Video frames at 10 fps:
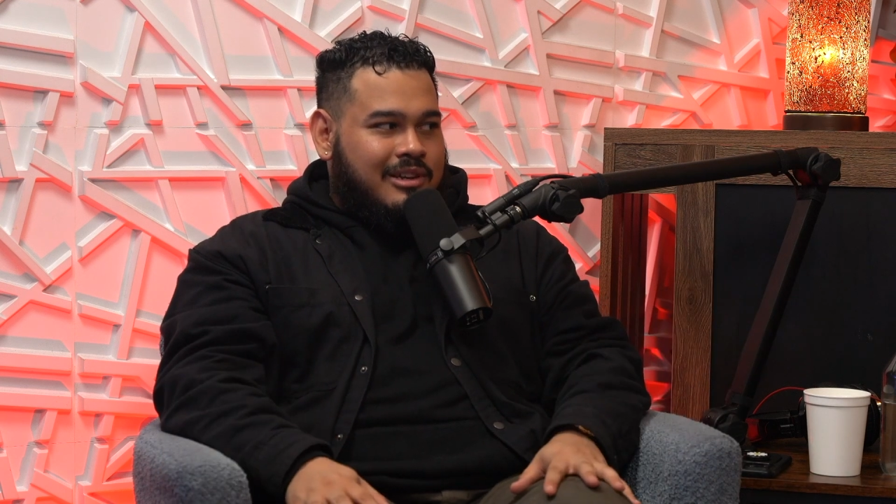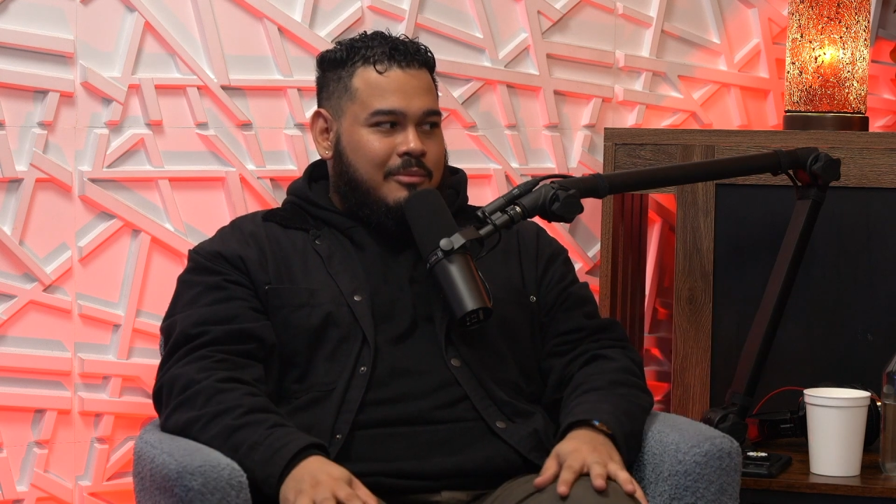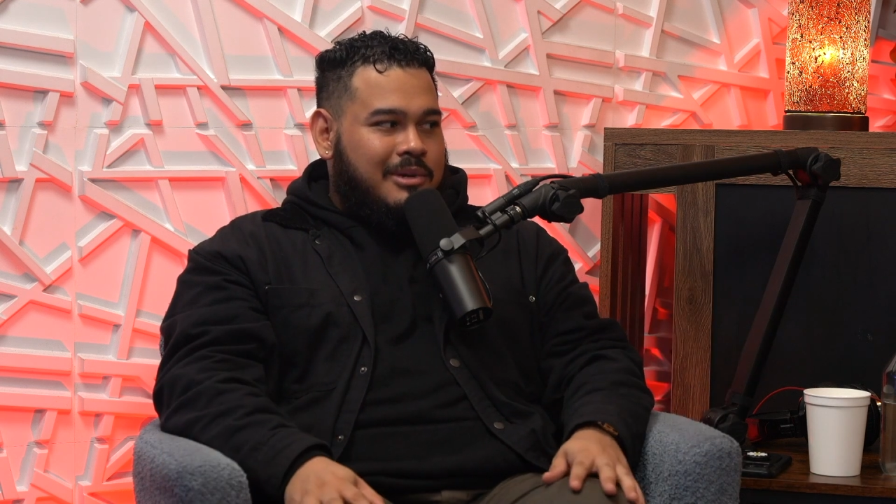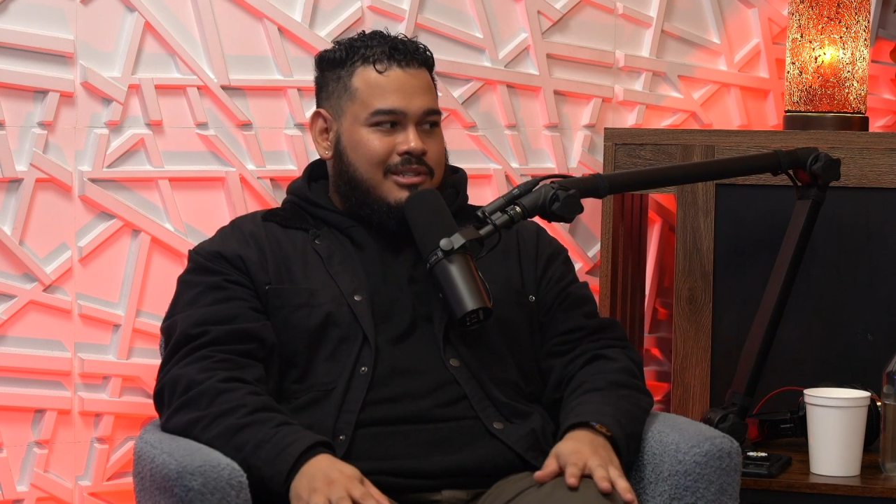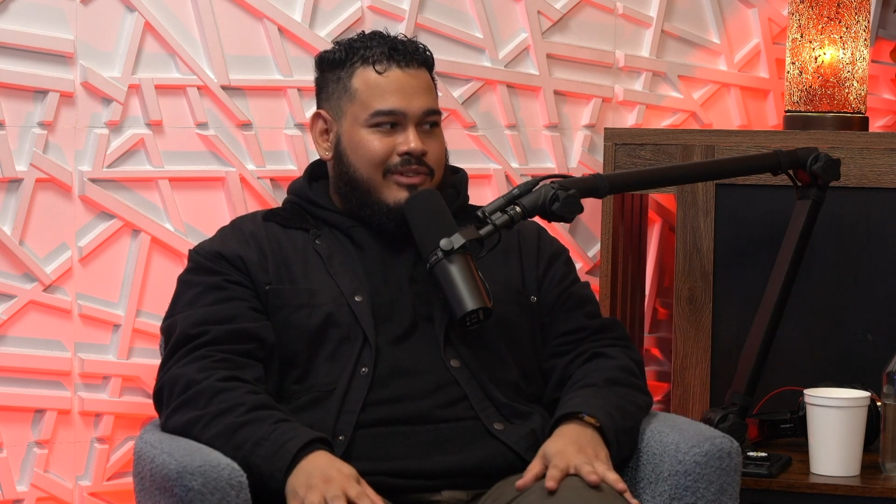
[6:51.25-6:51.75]
that
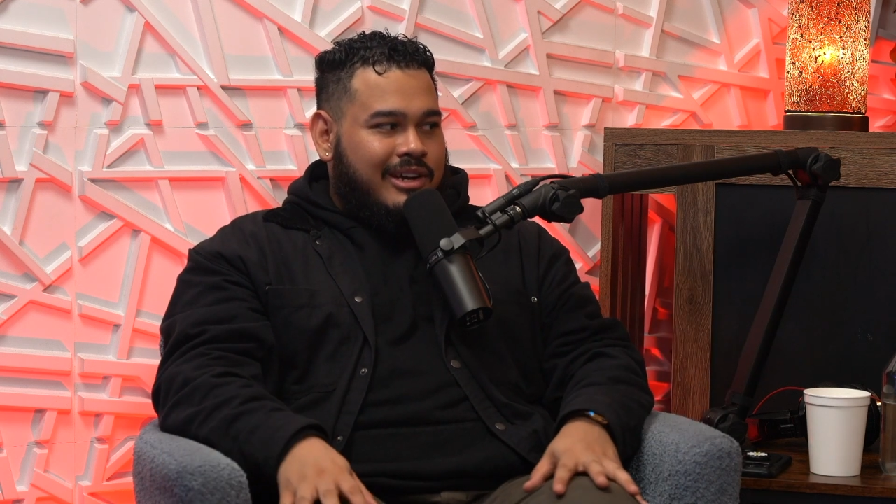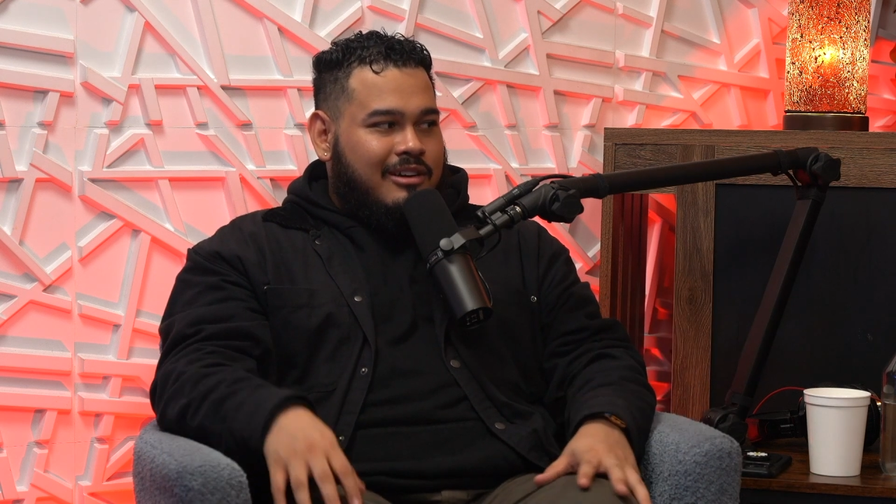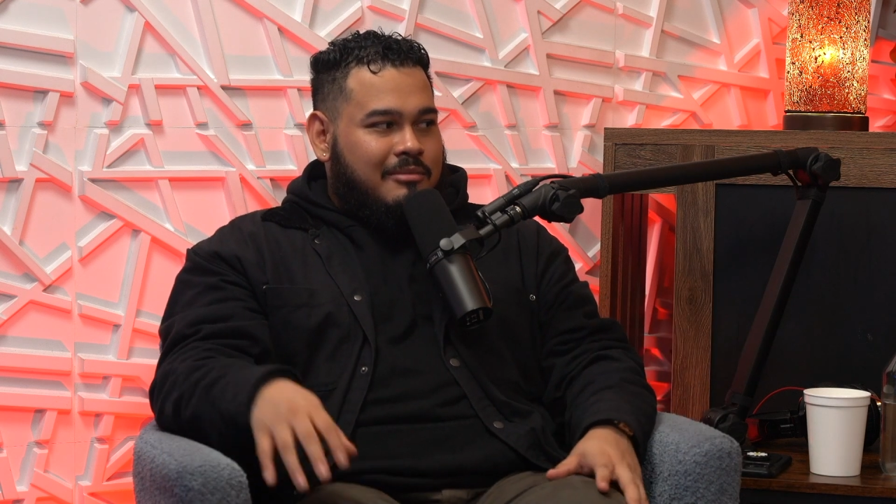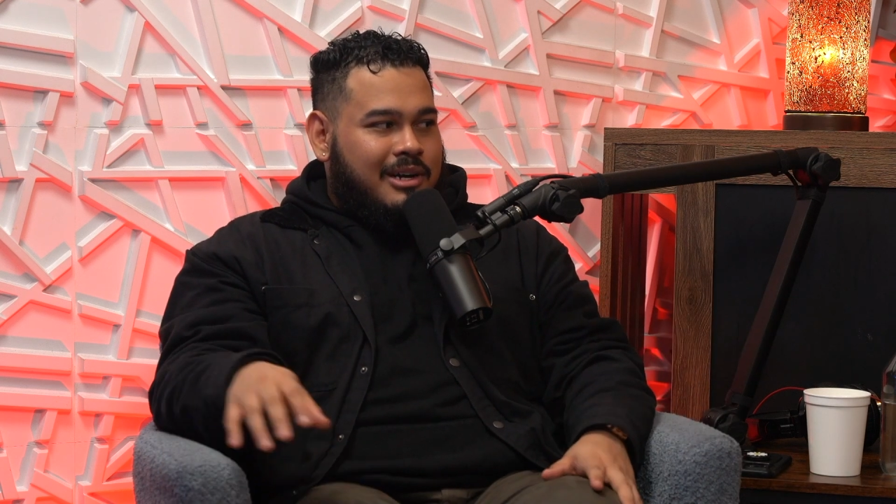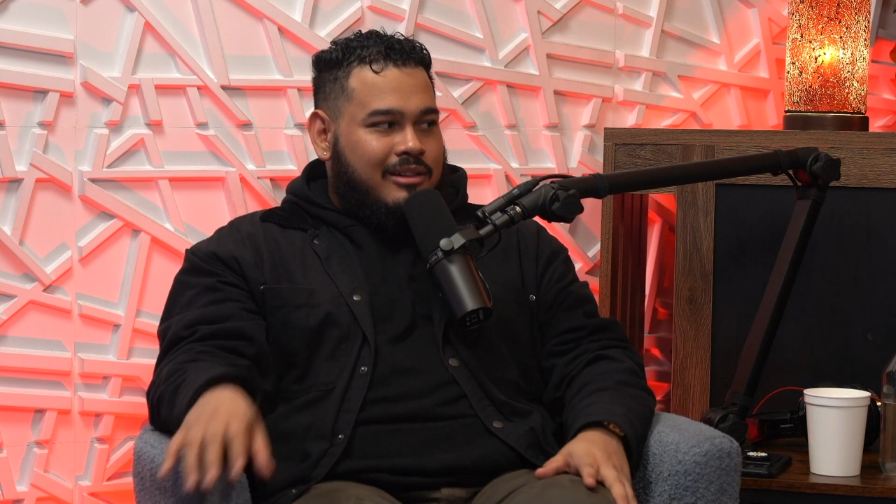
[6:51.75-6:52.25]
we're about to find
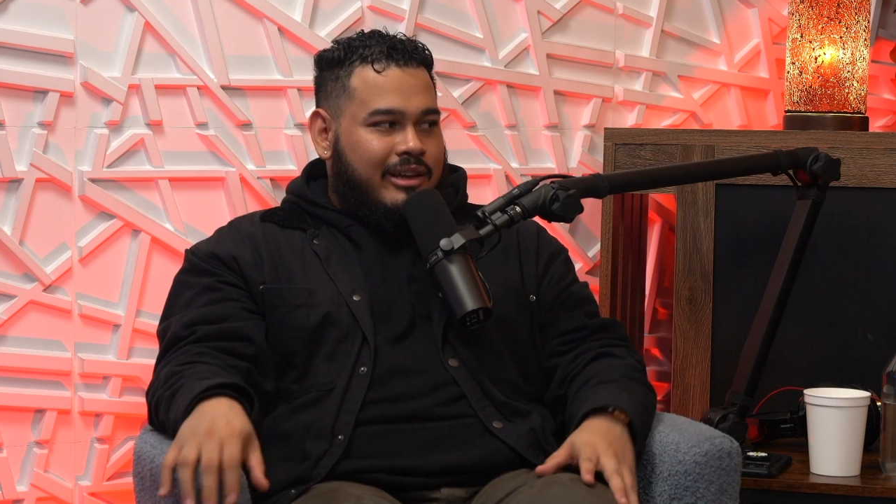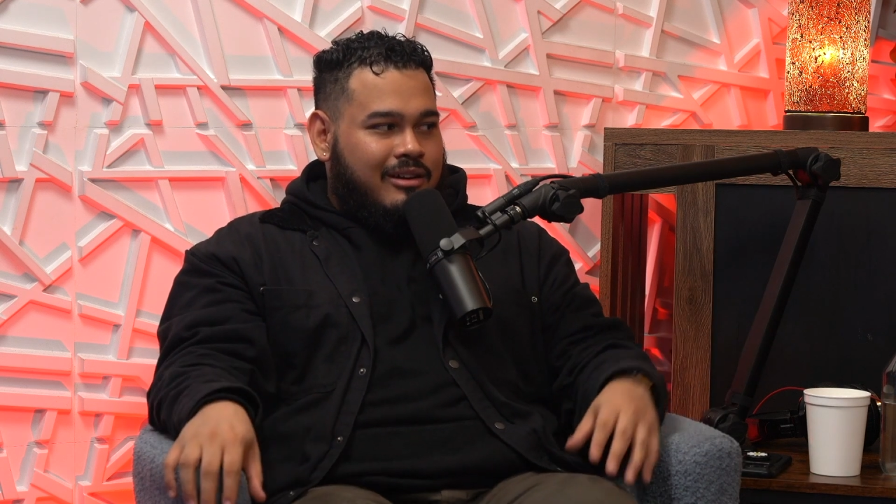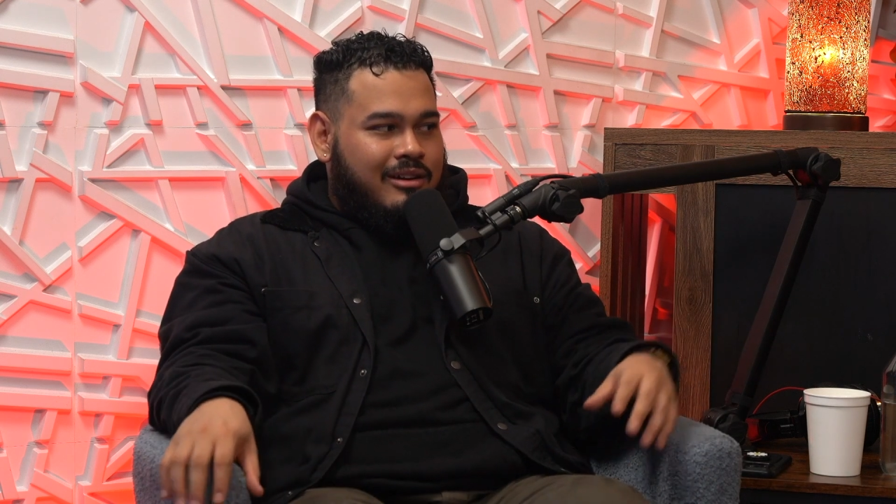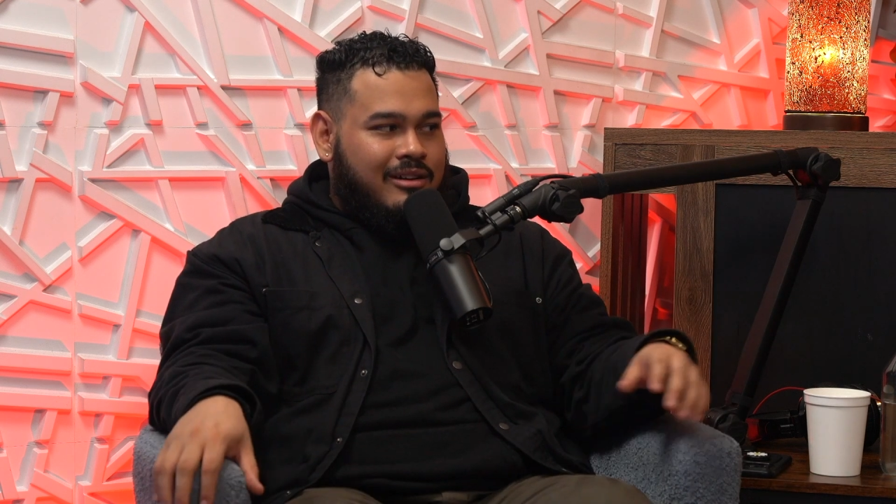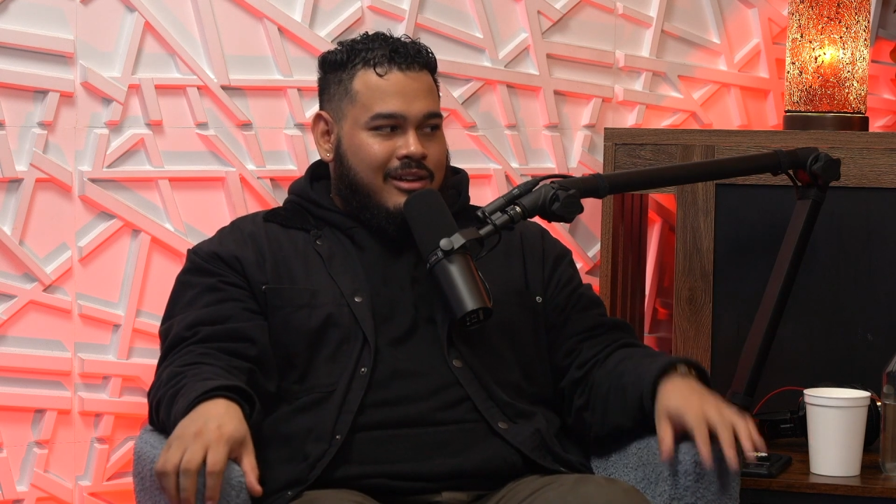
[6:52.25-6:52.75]
out about
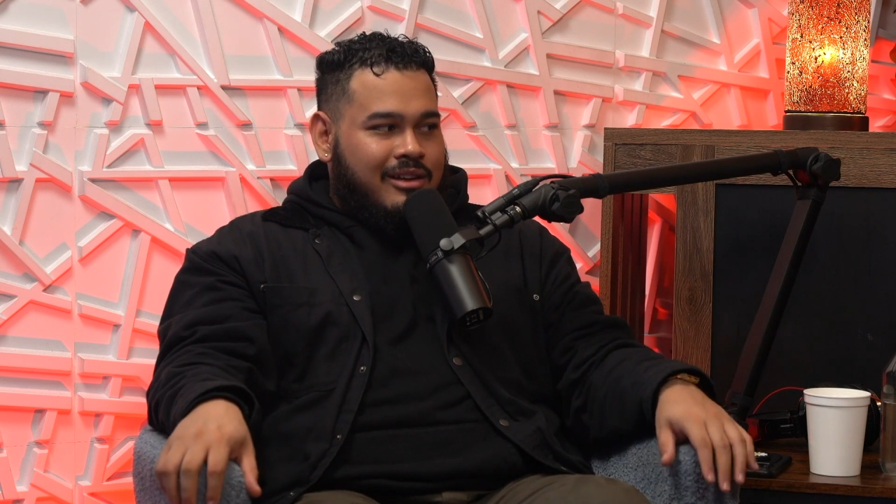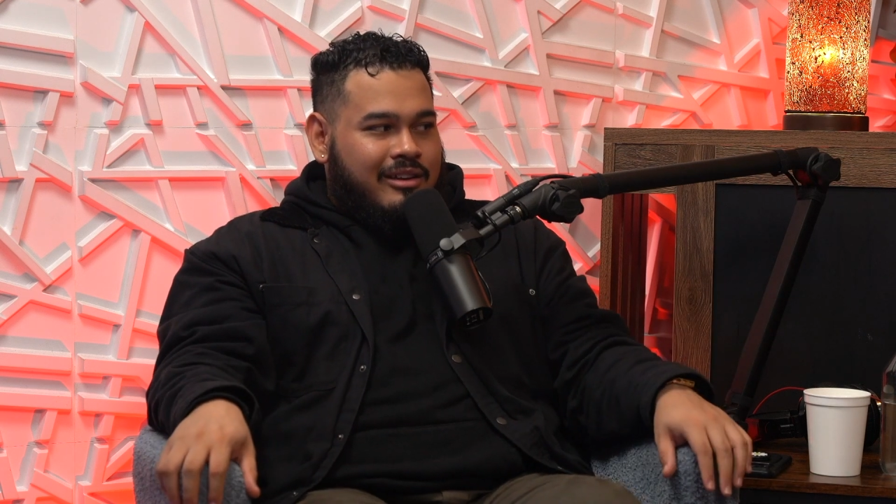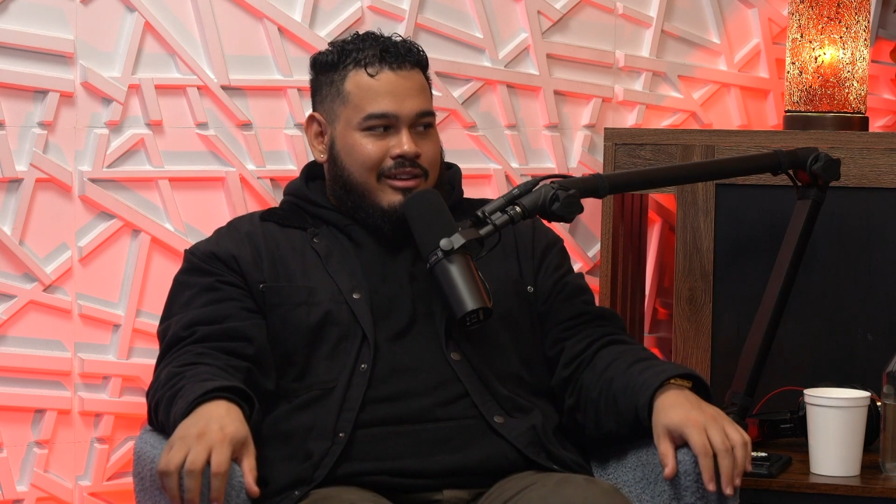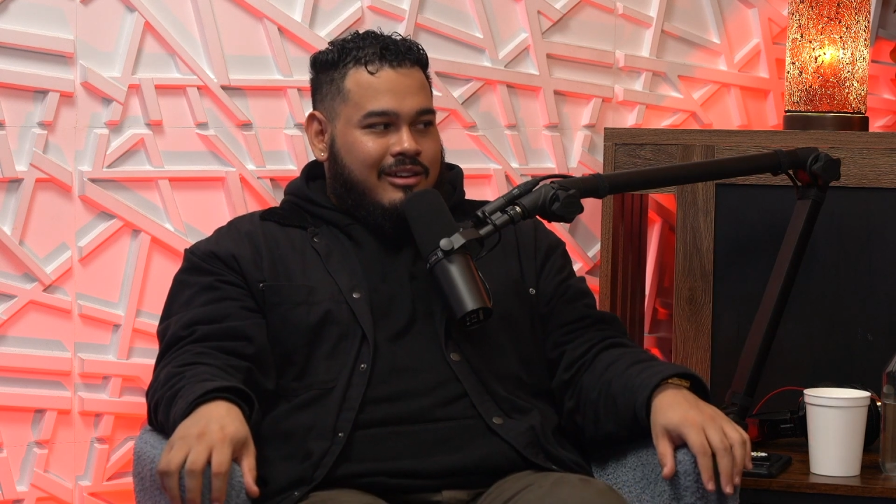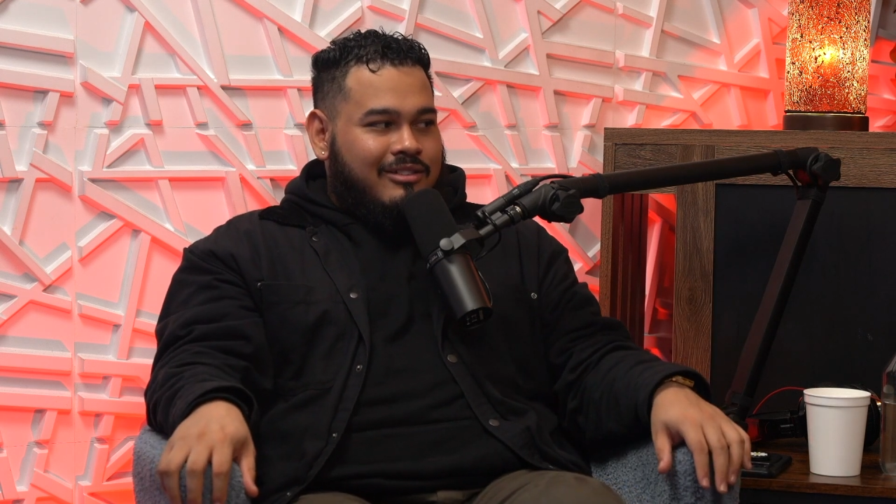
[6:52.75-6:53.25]
later.
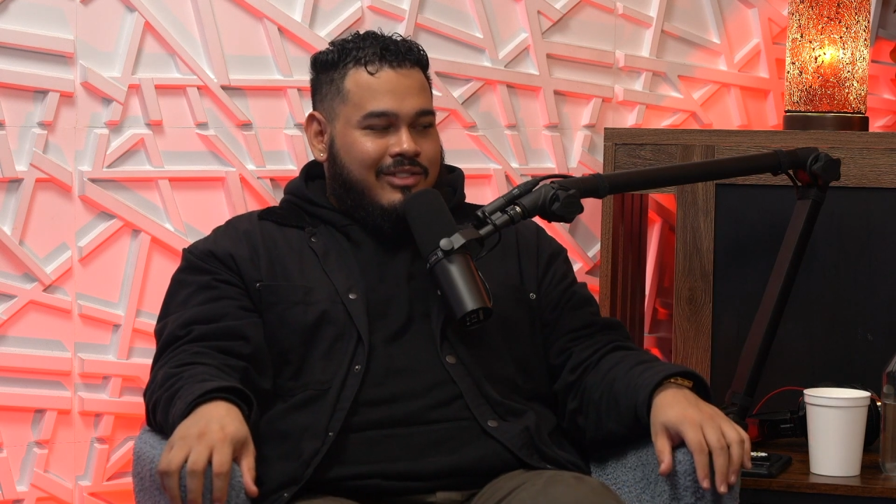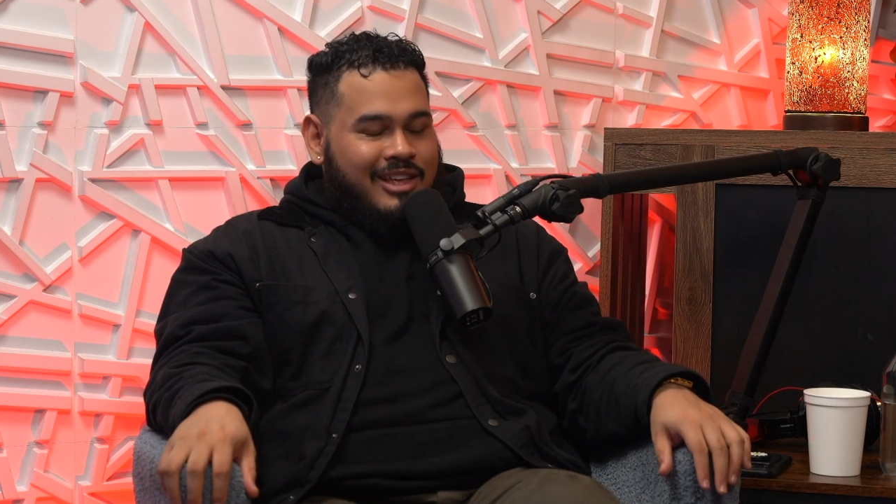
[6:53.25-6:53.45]
You know?